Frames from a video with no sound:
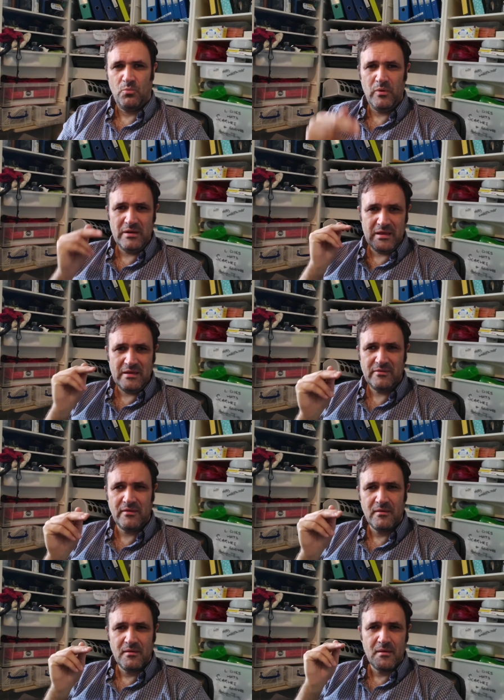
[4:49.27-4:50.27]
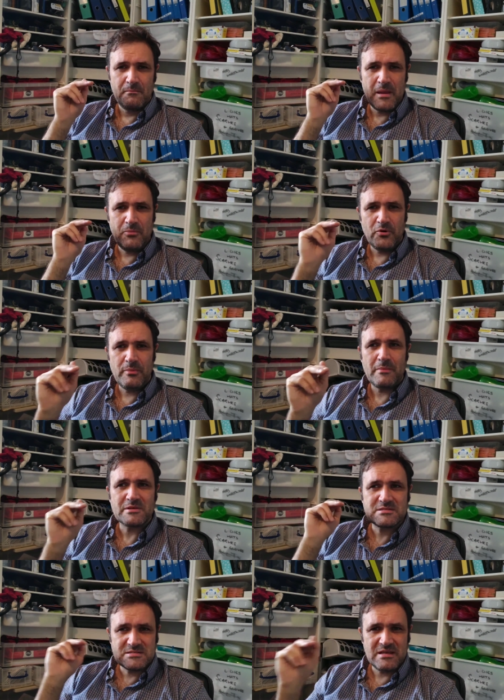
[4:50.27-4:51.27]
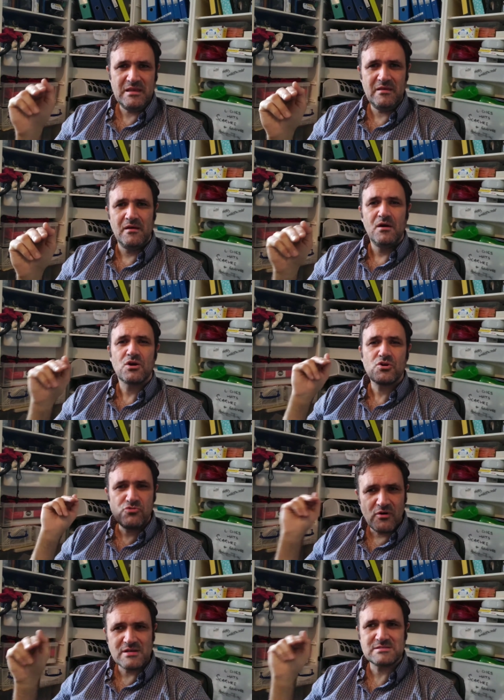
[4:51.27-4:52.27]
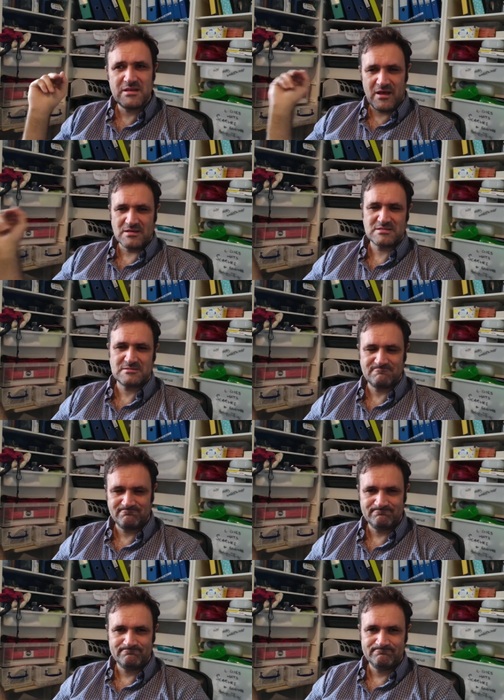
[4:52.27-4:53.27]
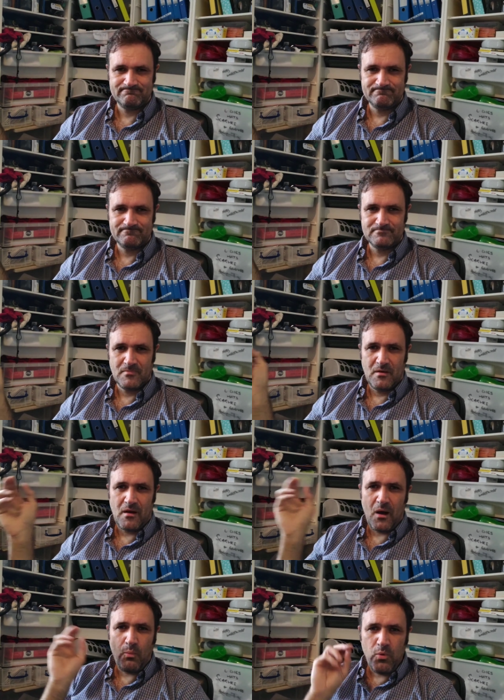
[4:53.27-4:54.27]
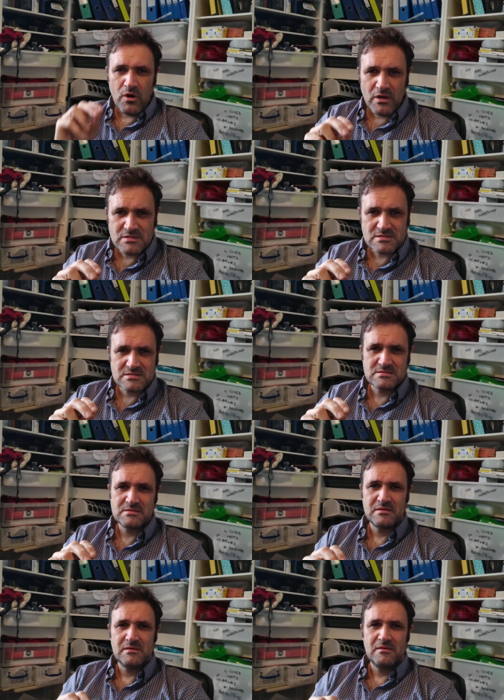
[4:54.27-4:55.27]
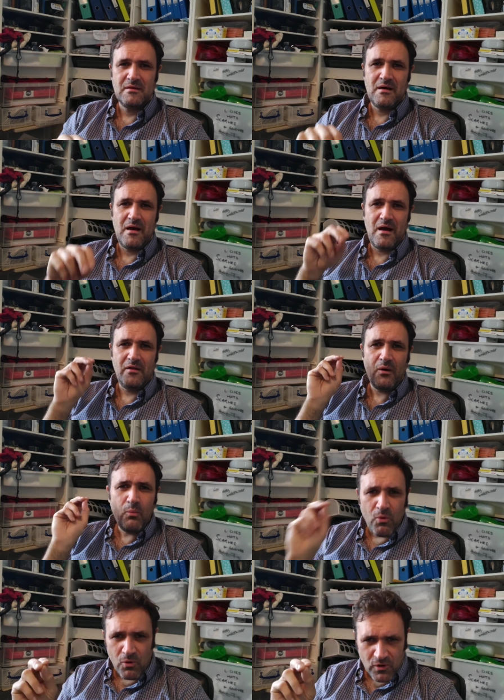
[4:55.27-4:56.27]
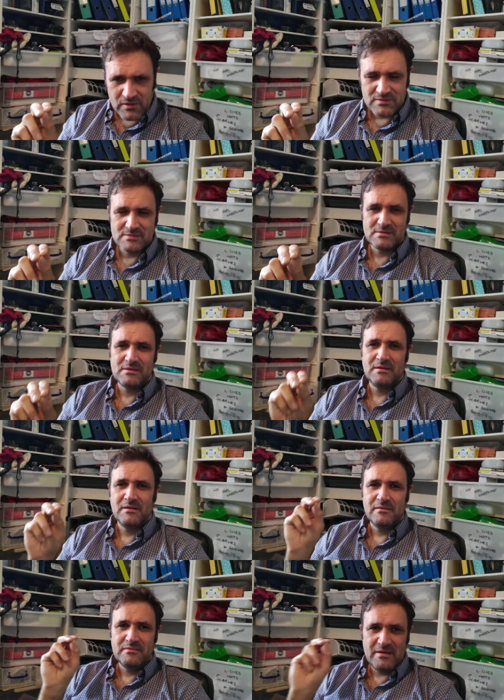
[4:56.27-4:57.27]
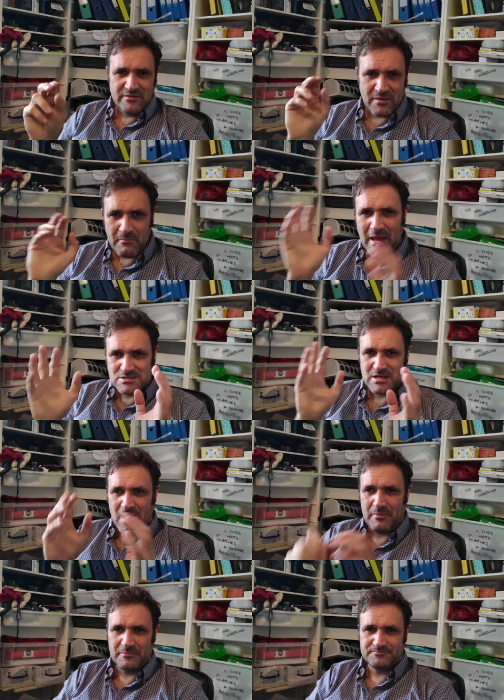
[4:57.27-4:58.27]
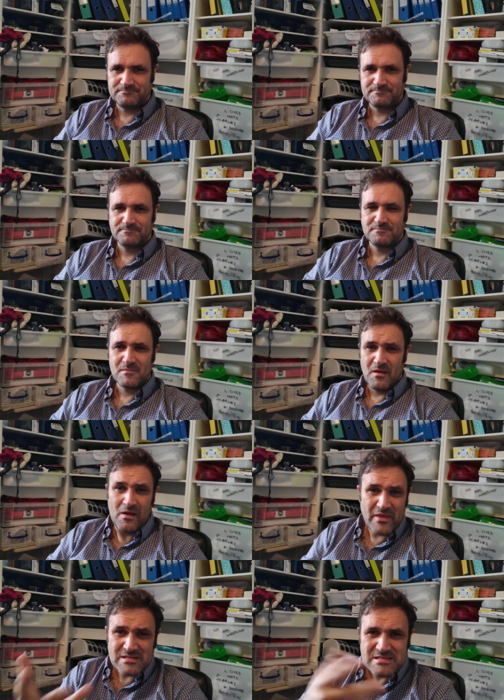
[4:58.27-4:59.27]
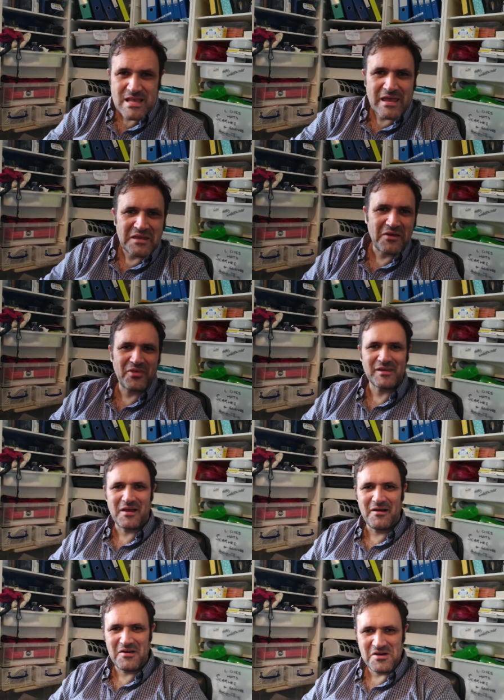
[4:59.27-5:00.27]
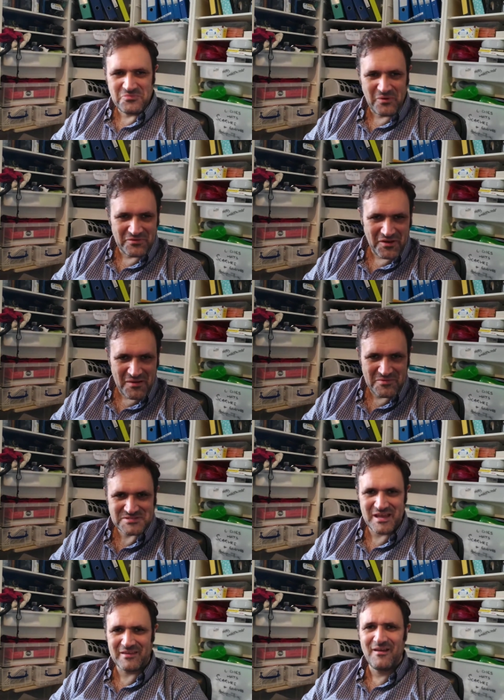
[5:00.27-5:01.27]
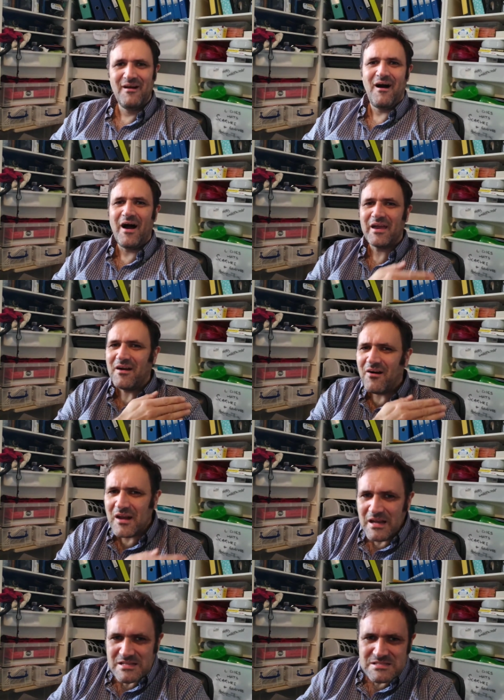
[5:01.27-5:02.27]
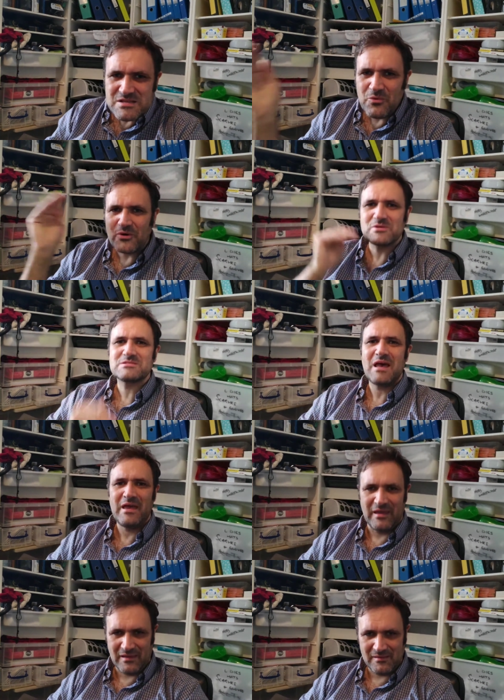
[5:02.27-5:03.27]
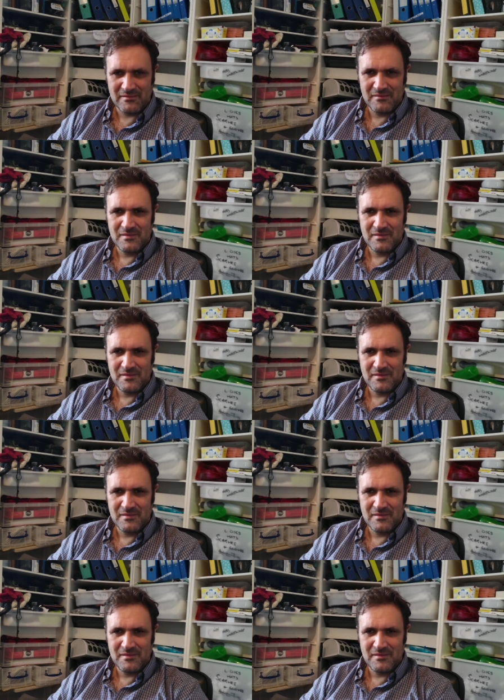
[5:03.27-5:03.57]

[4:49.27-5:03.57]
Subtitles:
We need people to be able to see Christ in us. Our words and our walk need to match up. There's a saying I think I heard one time that's saying, "I can't listen to what you're saying